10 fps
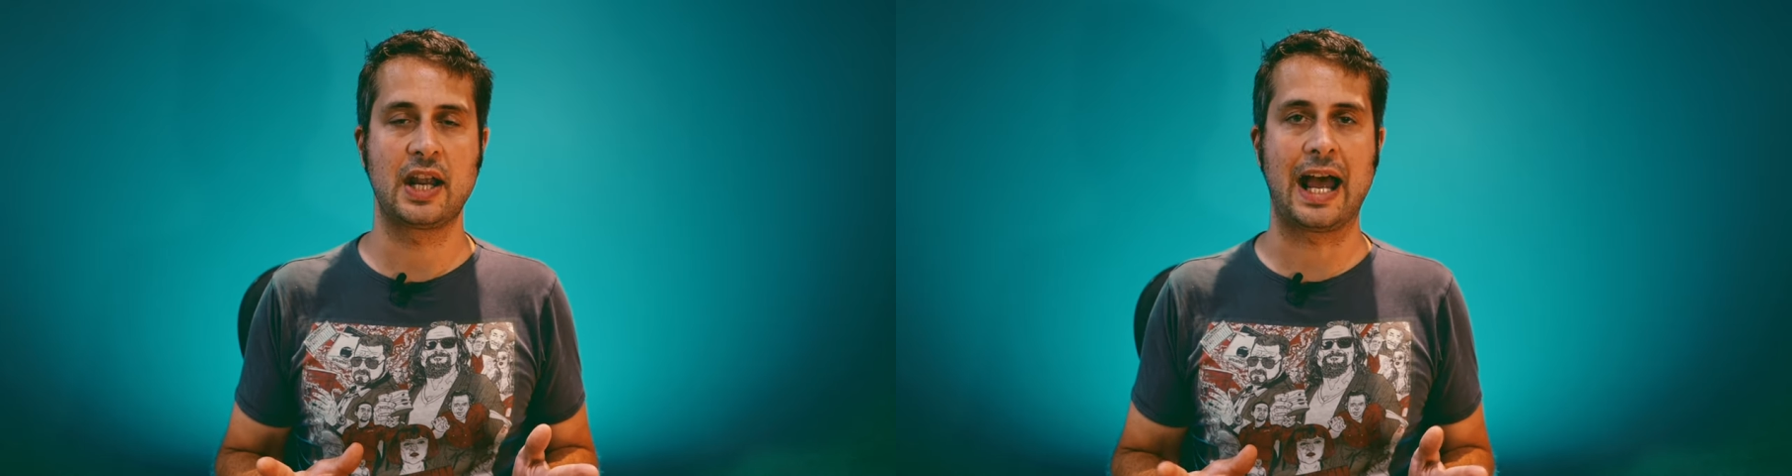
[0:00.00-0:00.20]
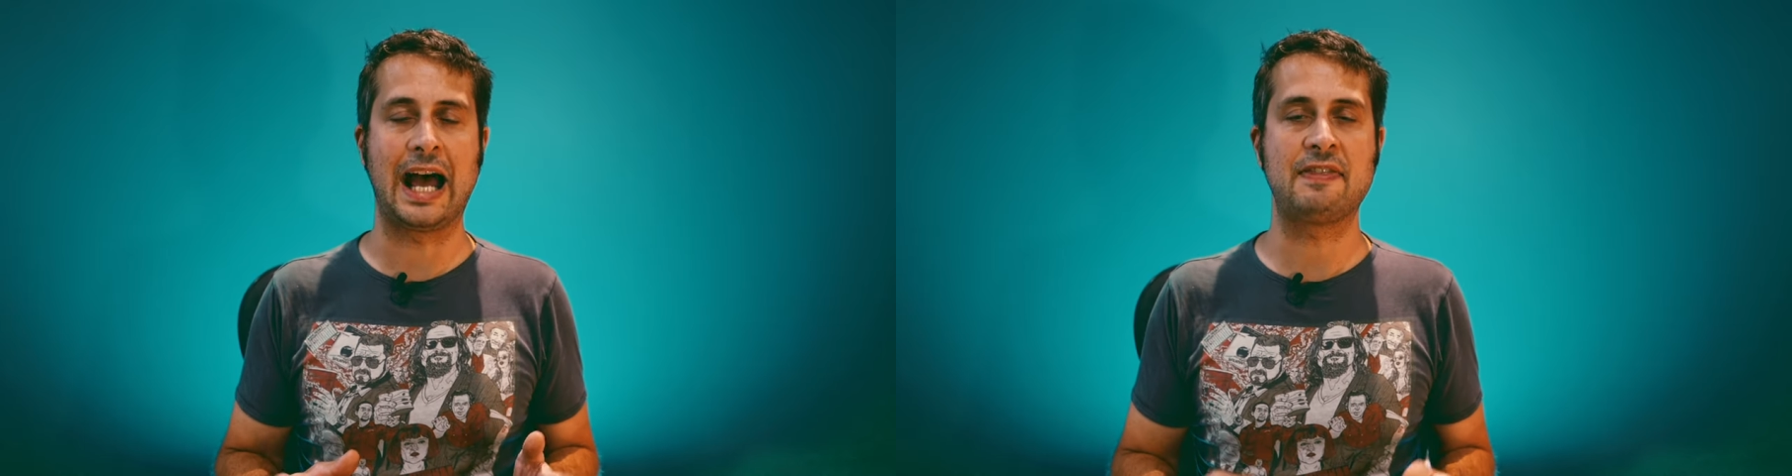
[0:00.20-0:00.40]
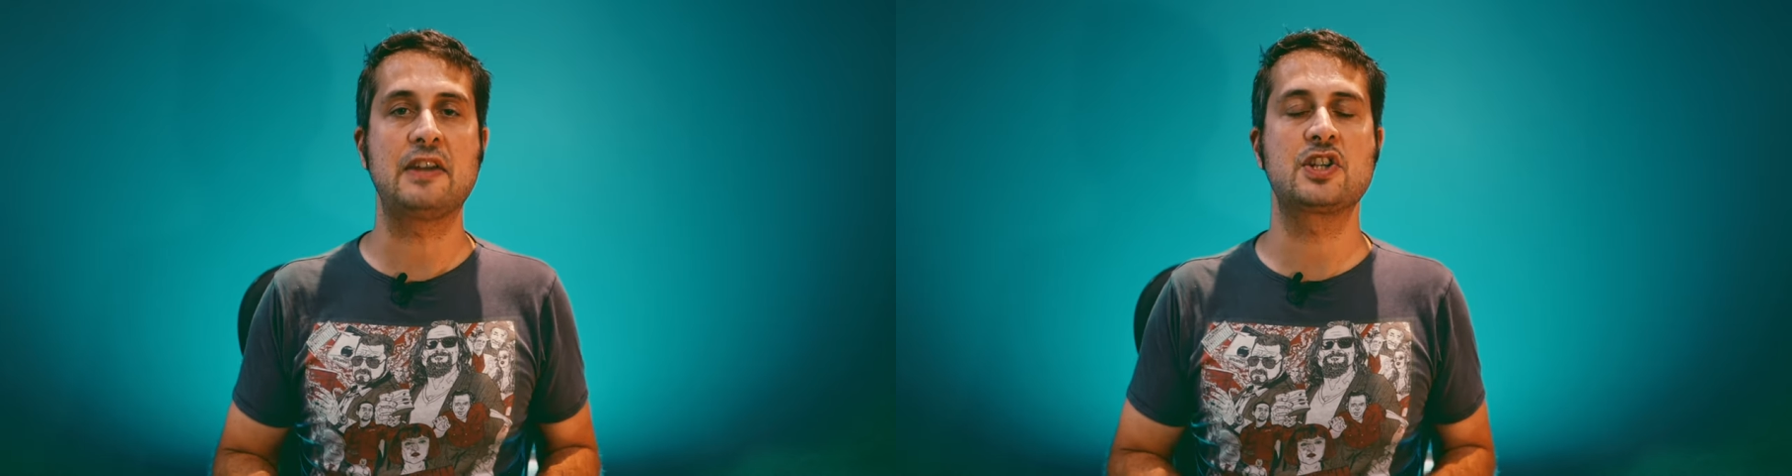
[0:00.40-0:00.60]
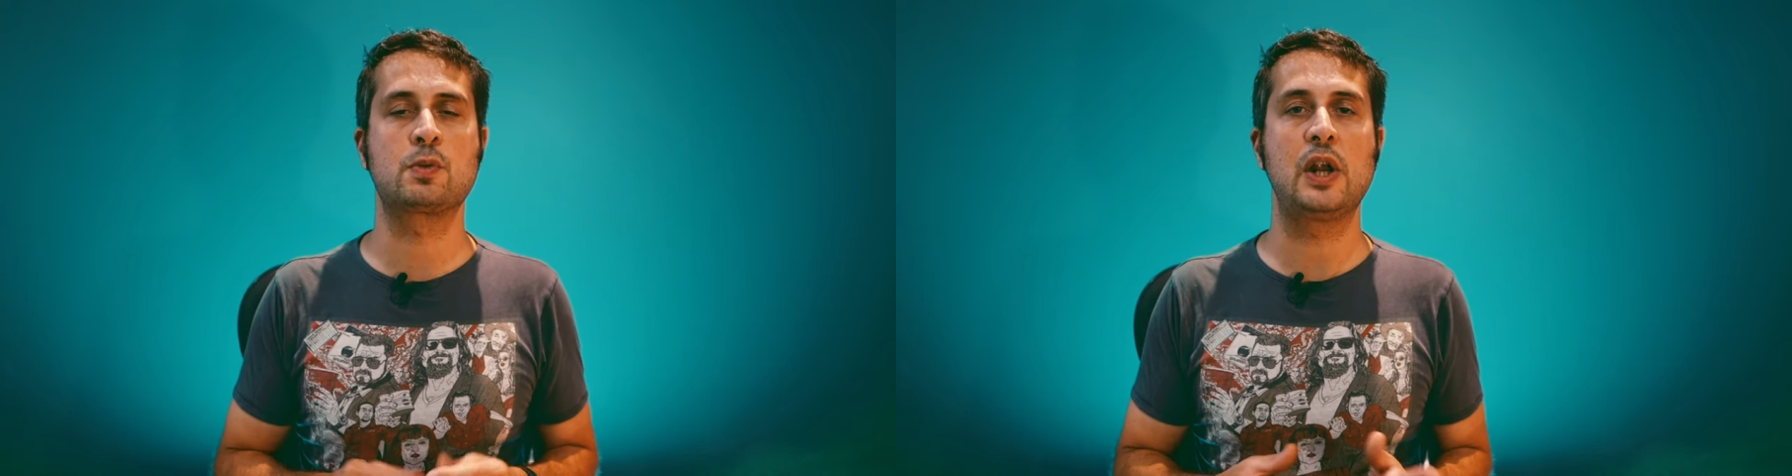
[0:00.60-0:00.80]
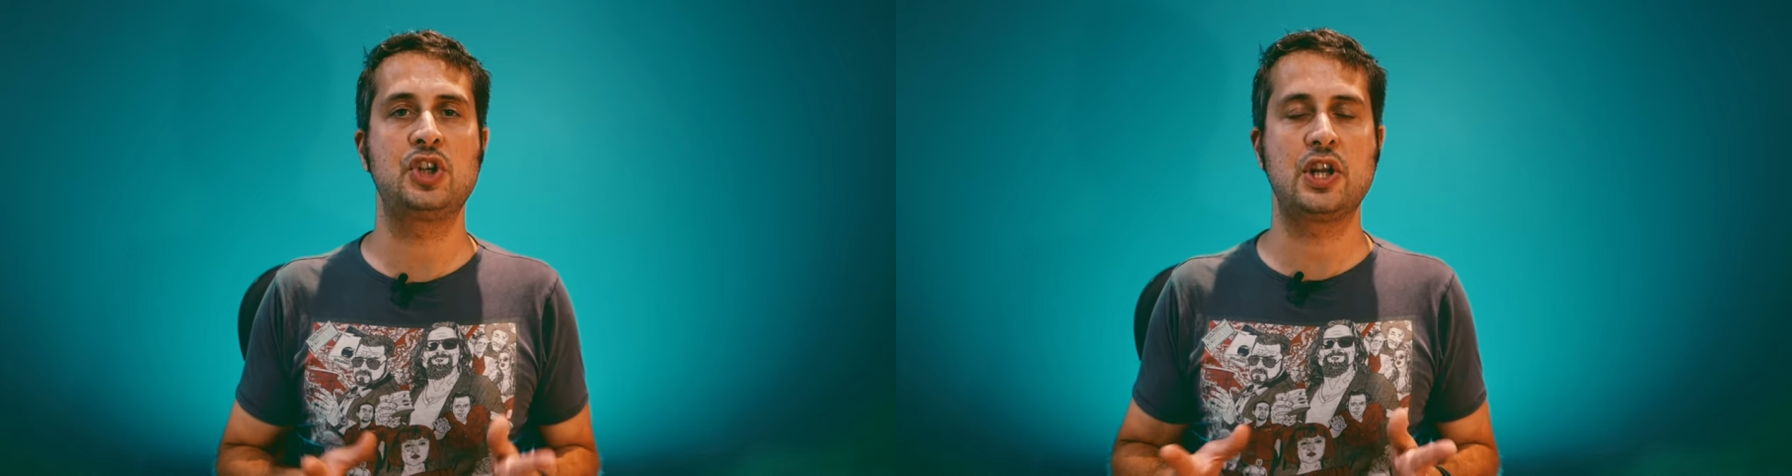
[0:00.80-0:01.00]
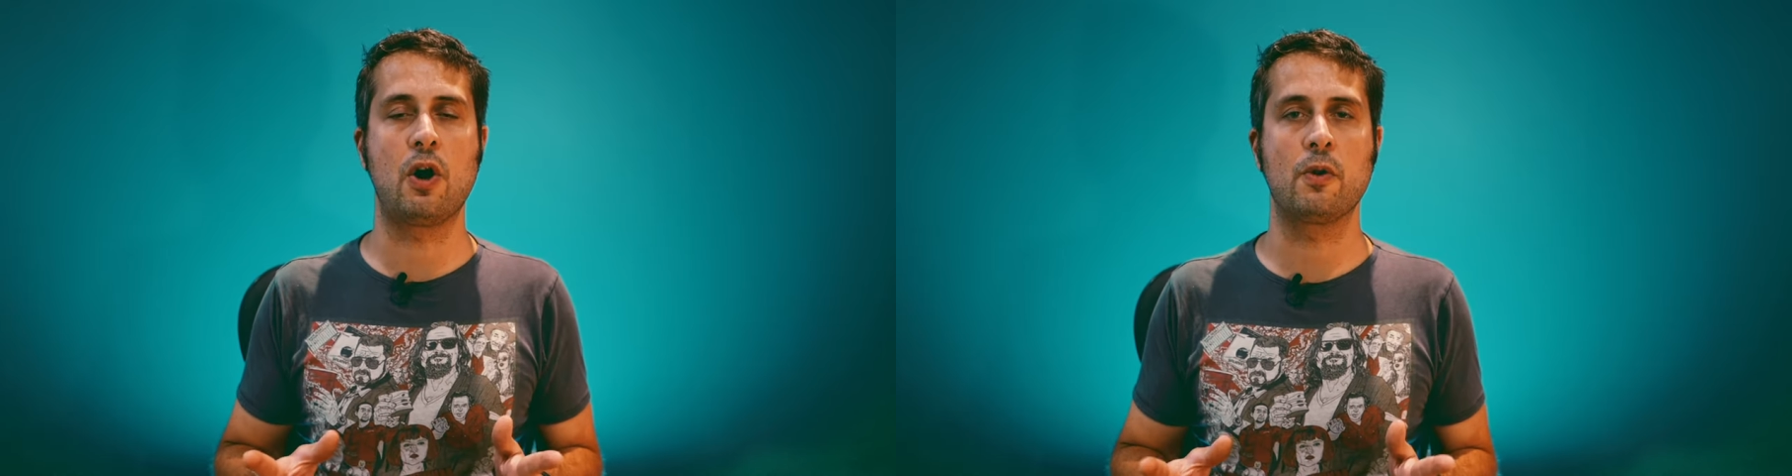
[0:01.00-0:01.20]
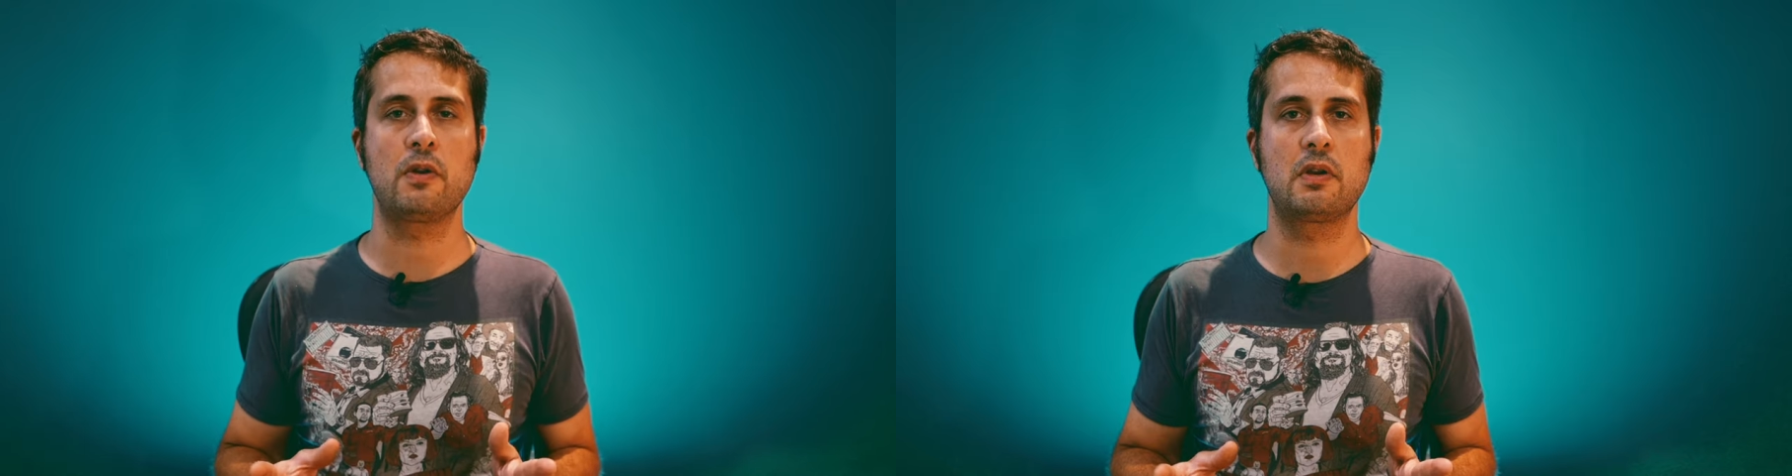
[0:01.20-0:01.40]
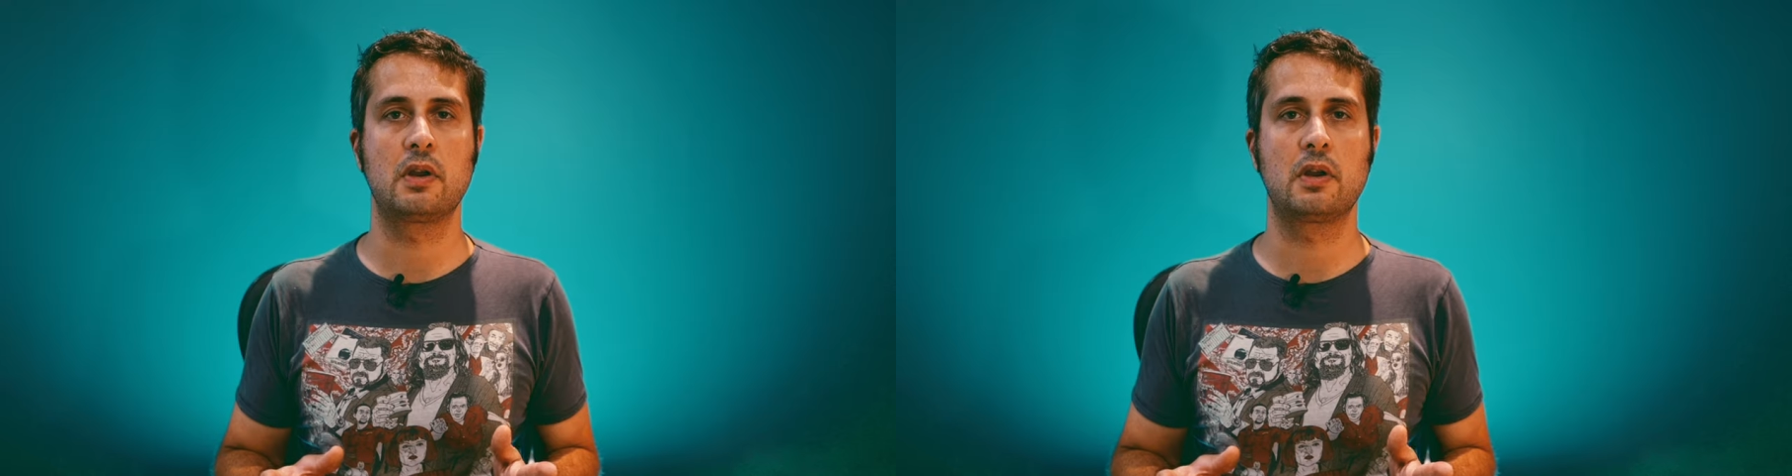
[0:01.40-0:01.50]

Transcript: and then switch it on,